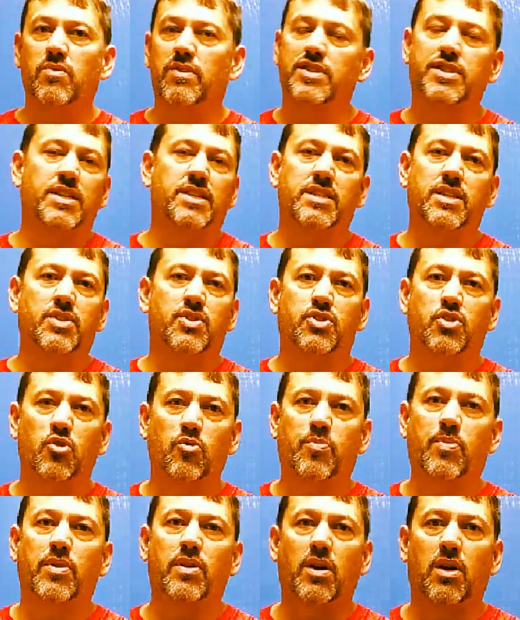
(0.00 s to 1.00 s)
which isn't
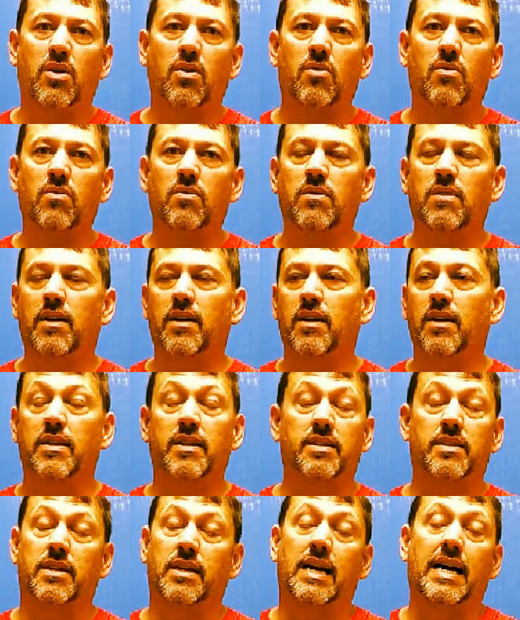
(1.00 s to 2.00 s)
super low. It
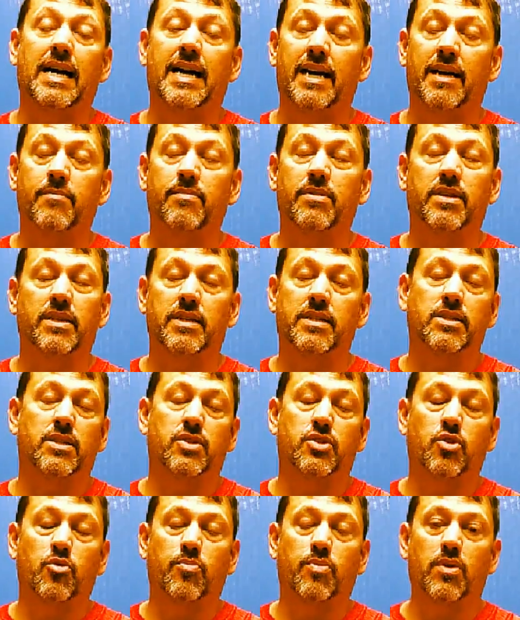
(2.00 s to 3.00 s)
isn't high, but it isn't
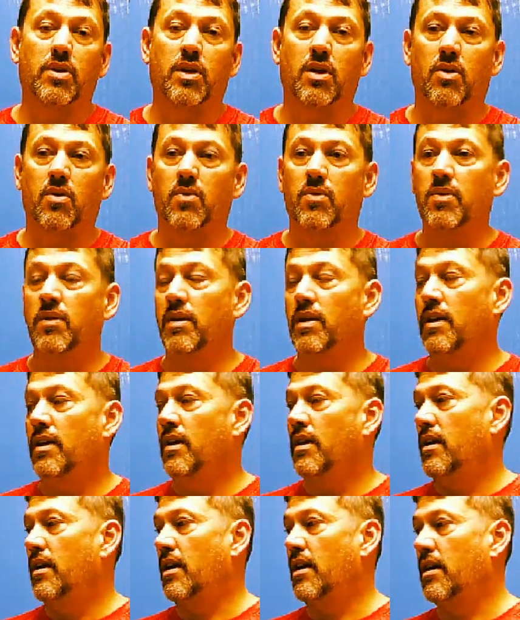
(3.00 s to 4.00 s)
super low.
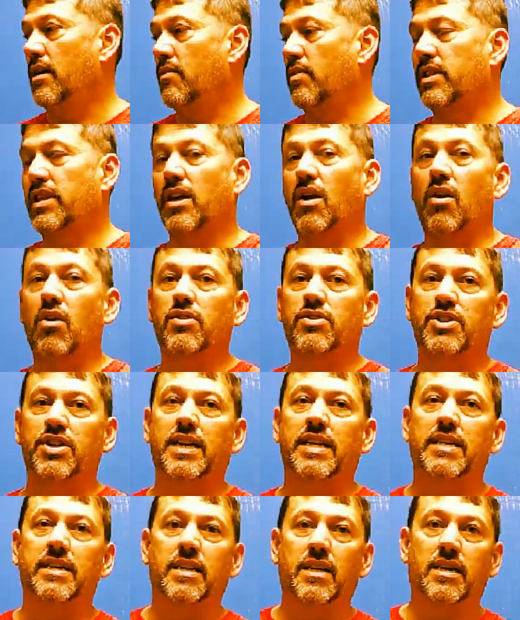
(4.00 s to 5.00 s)
What the
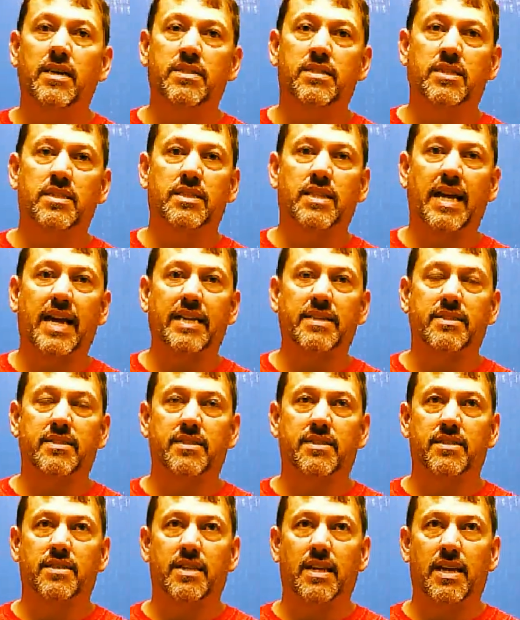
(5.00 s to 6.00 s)
RG does is that
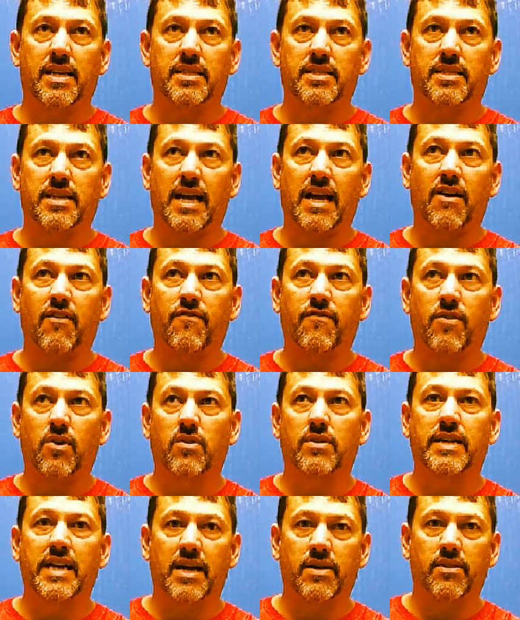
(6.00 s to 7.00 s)
says how
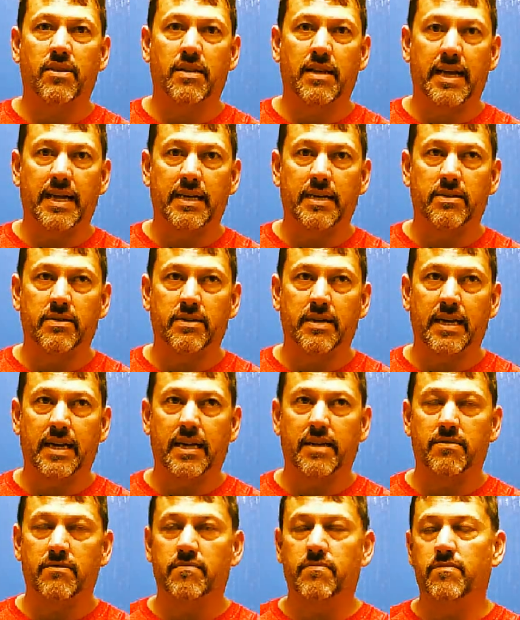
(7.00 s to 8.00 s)
far down the lane it'll
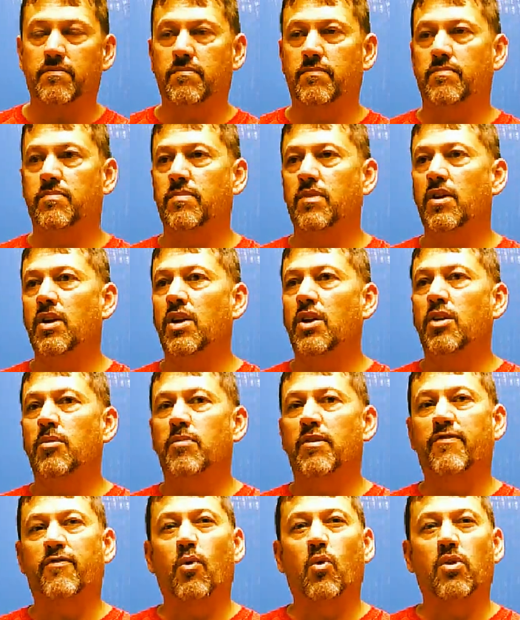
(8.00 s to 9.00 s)
get
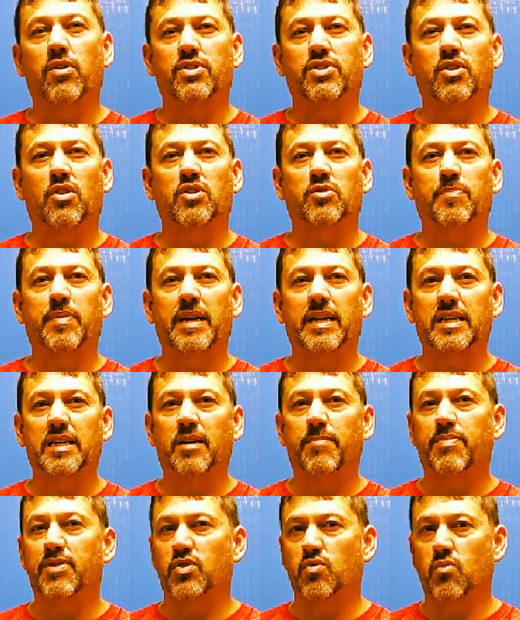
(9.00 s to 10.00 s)
before it starts picking
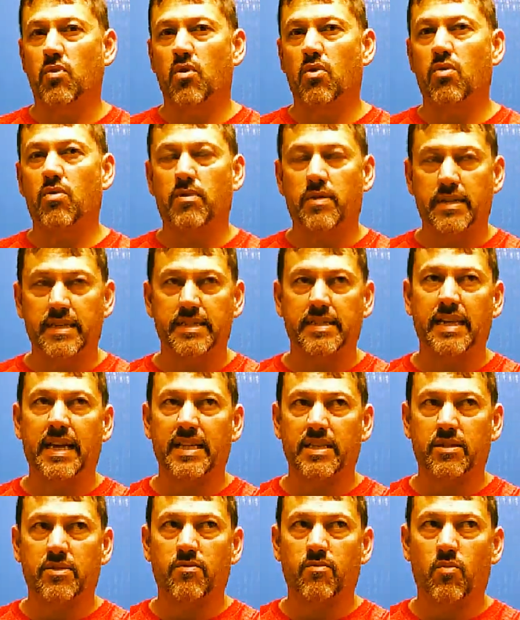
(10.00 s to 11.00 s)
up its roll. At least
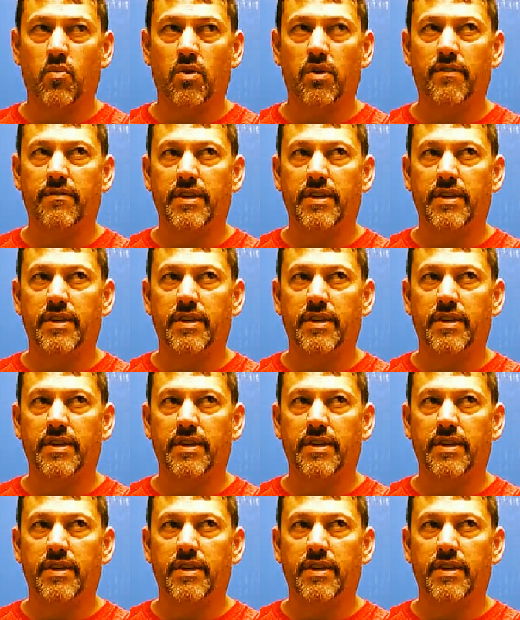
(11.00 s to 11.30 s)
that's one of